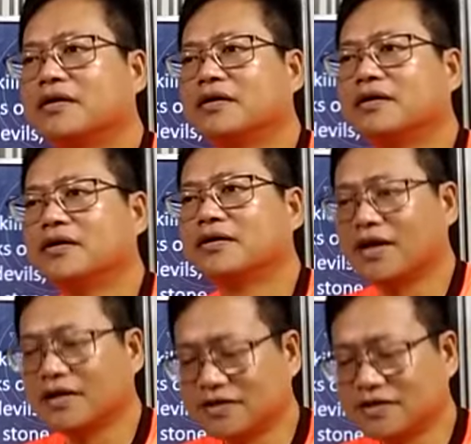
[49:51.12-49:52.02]
And that is
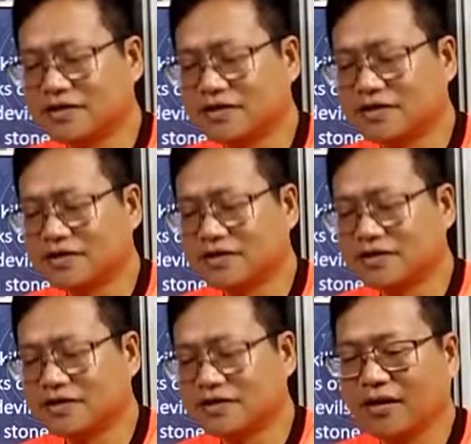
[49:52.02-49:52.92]
the reason why
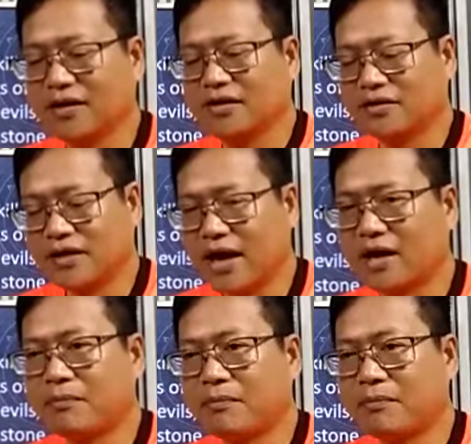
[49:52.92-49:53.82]
they are bound,